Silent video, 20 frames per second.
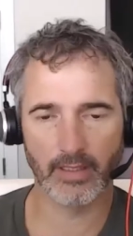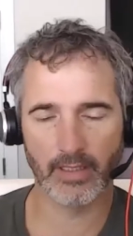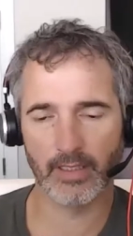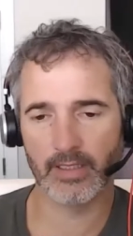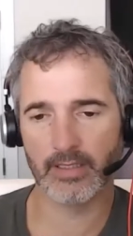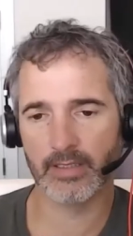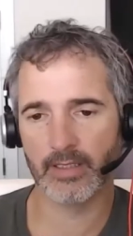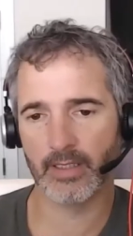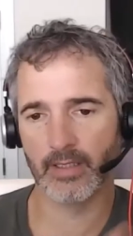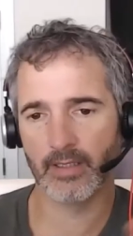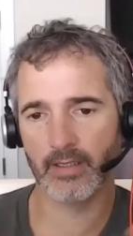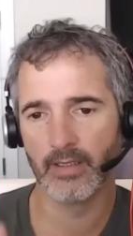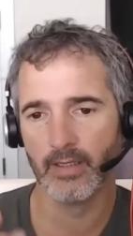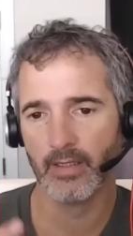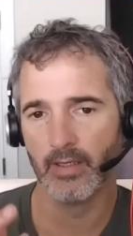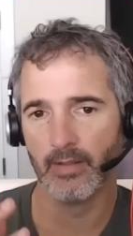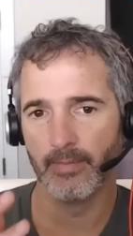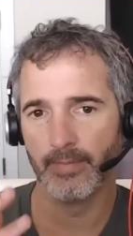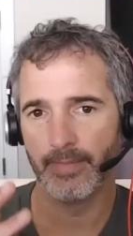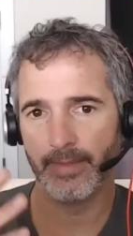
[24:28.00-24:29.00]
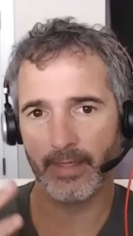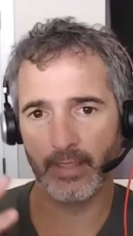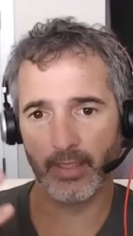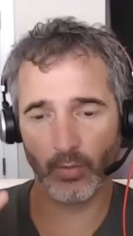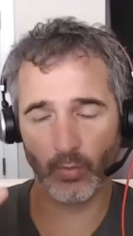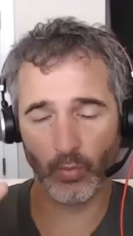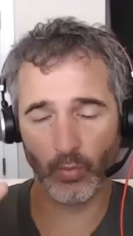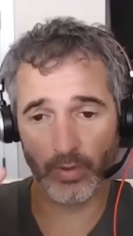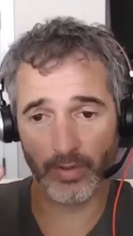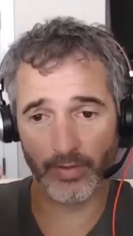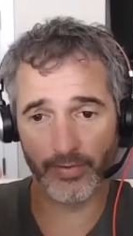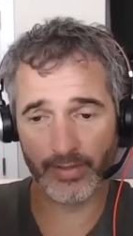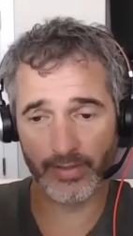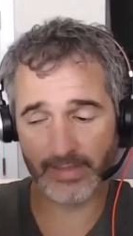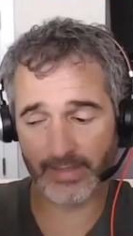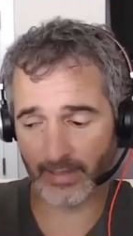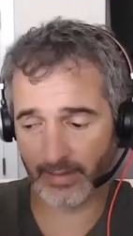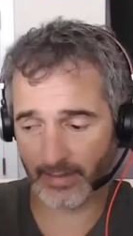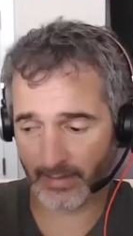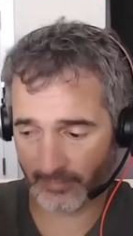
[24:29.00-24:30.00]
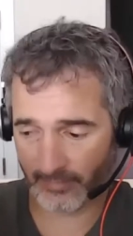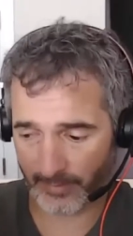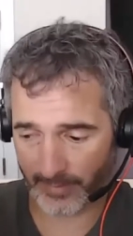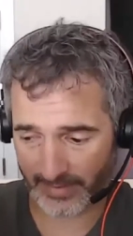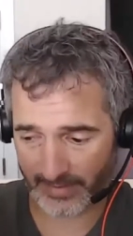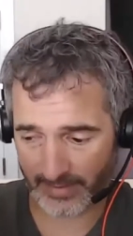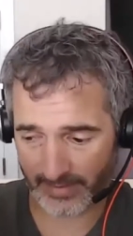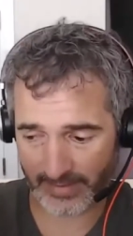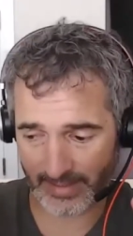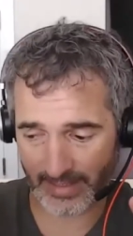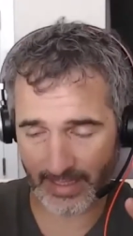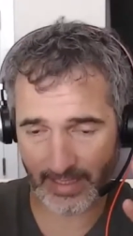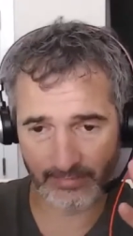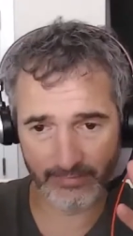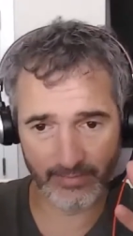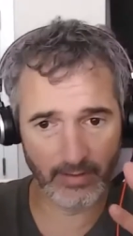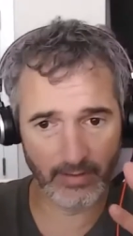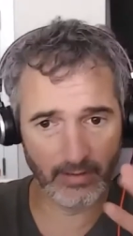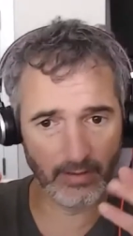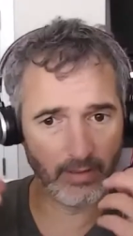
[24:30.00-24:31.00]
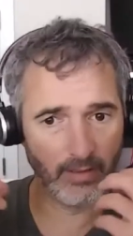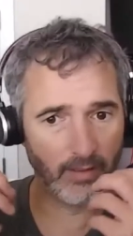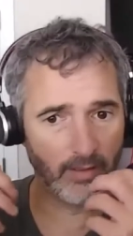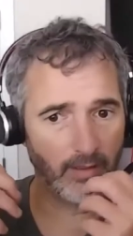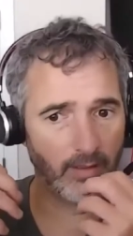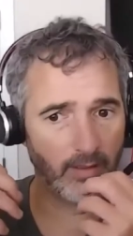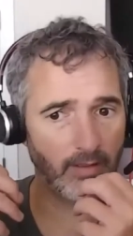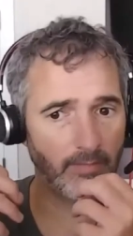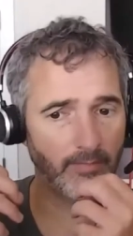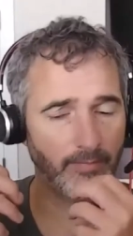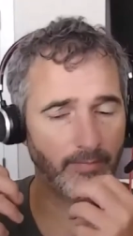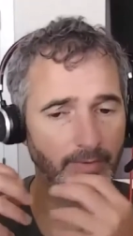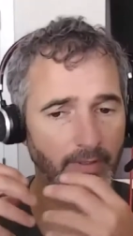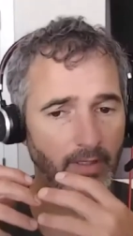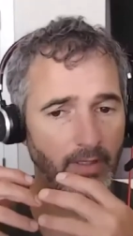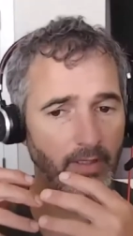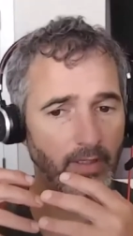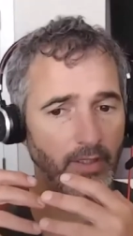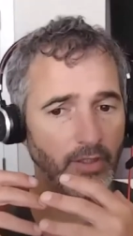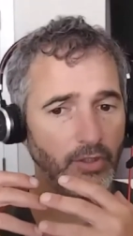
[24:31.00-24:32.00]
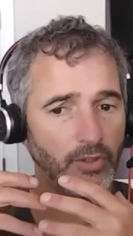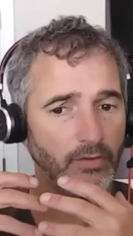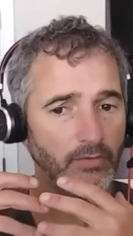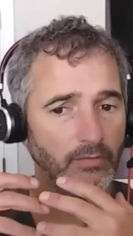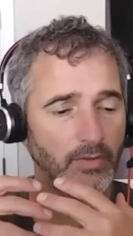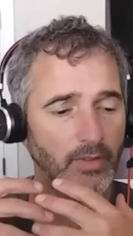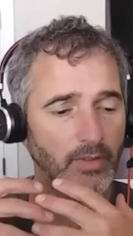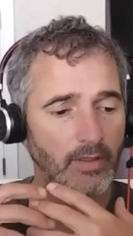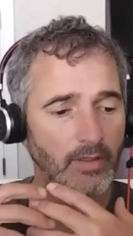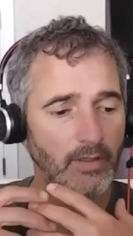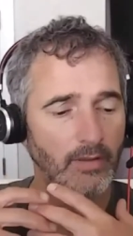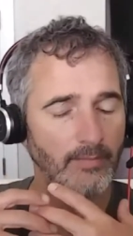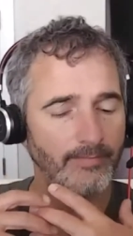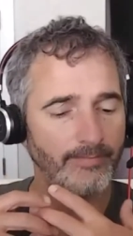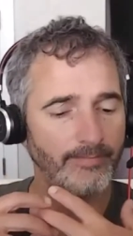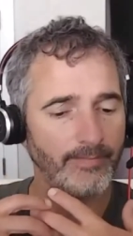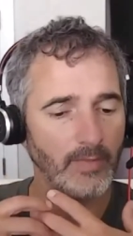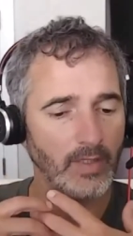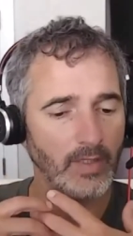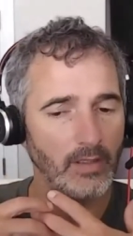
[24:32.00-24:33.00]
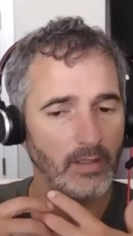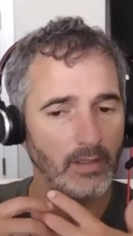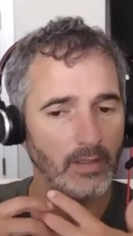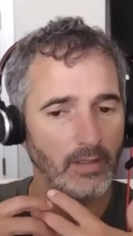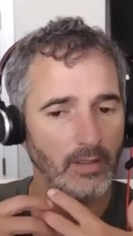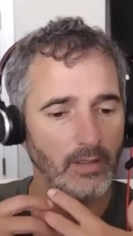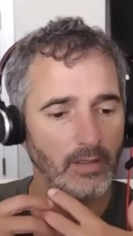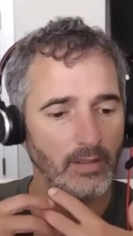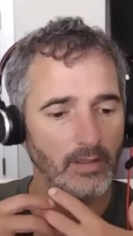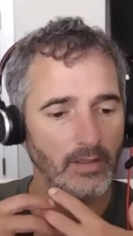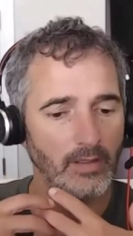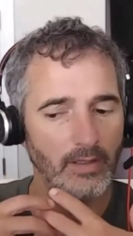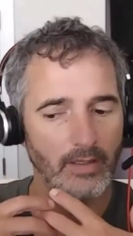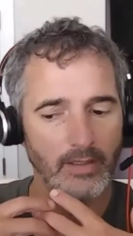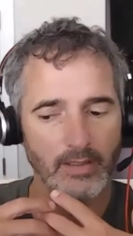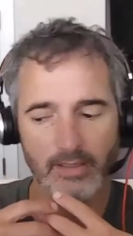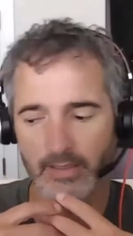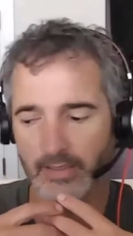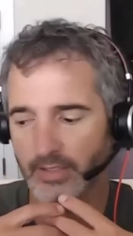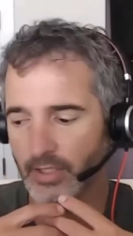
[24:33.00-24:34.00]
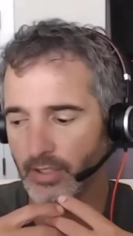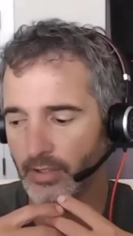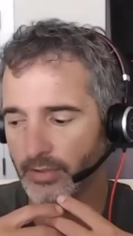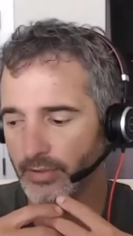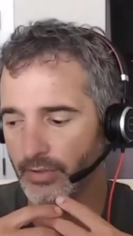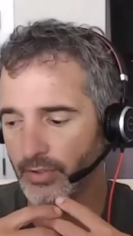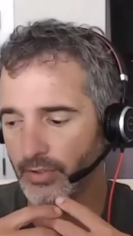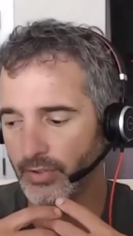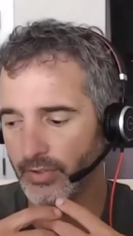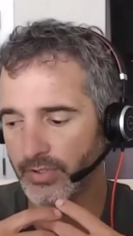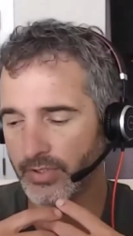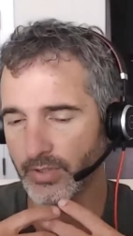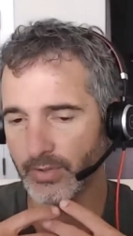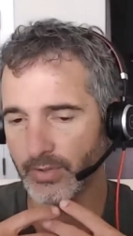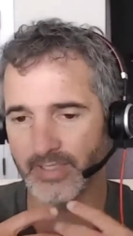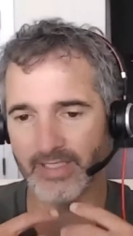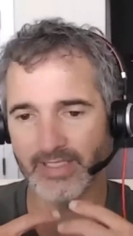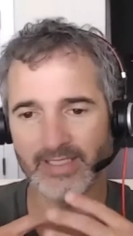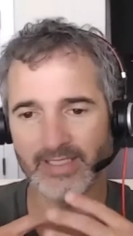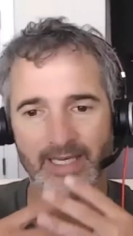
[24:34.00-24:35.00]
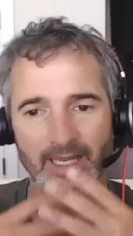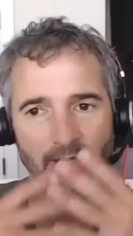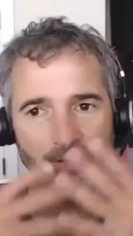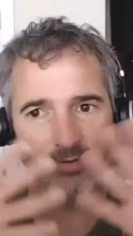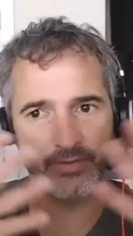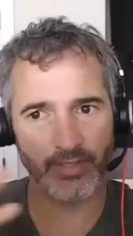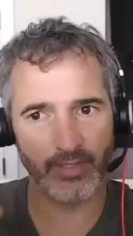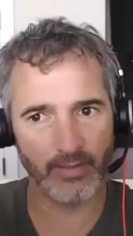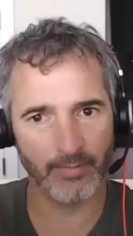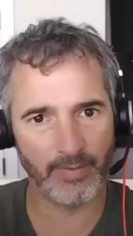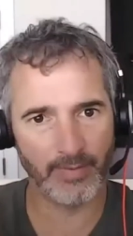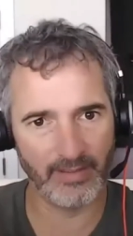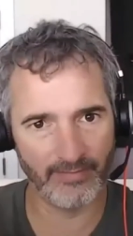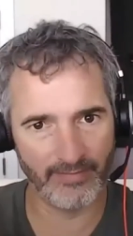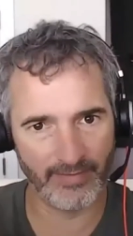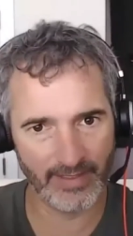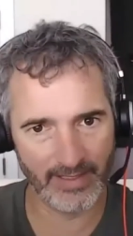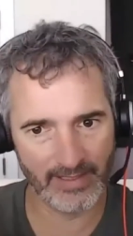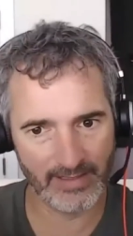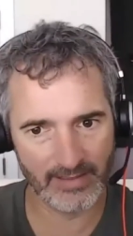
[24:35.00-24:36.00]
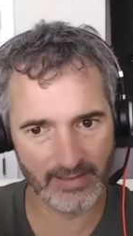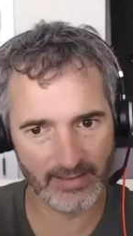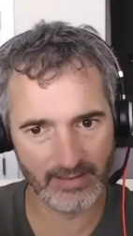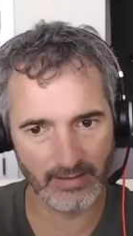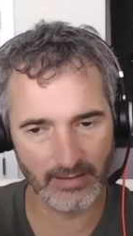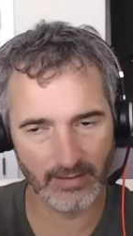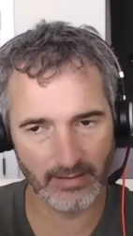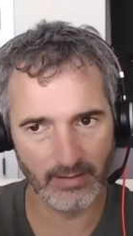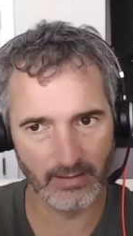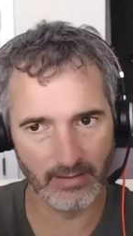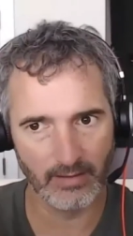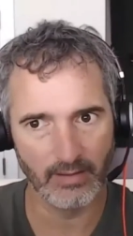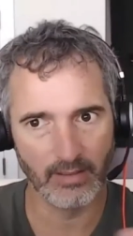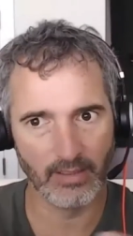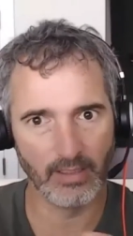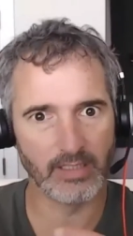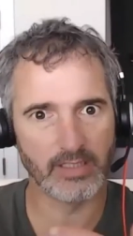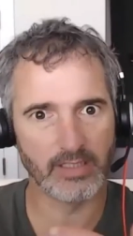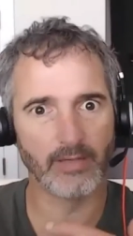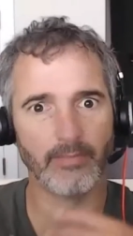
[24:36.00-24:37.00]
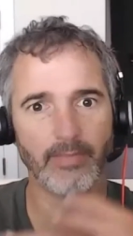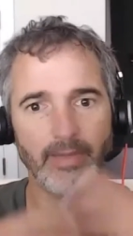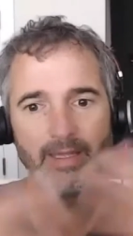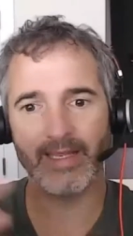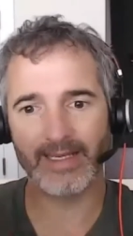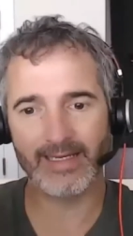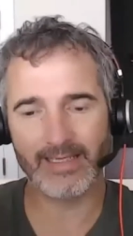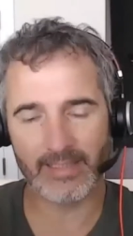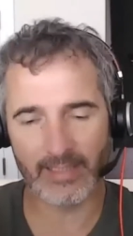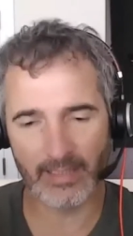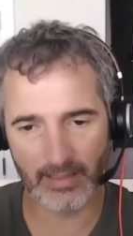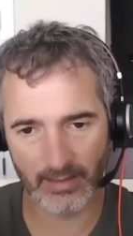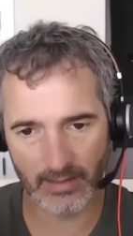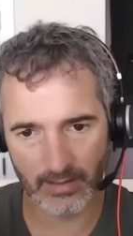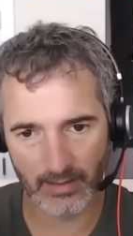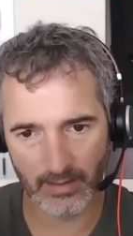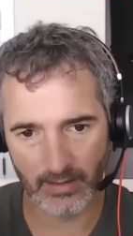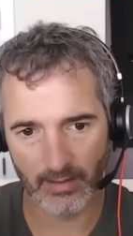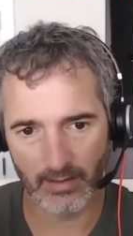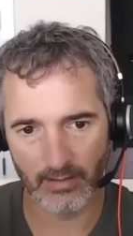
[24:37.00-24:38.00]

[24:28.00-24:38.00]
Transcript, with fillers: And, uh, you know, one of the things I love about this, I have a, uh, uh, um, it's called a Huso, it's a sound therapy device. It's amazing.